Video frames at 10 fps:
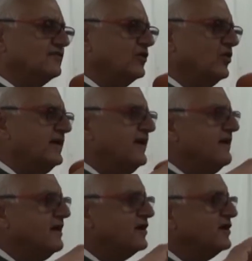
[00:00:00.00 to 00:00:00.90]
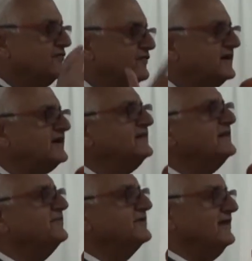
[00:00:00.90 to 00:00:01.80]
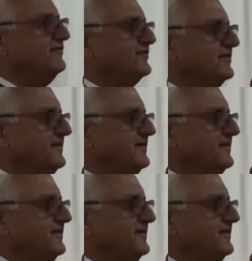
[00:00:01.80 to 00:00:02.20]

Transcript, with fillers: and slowly converting themselves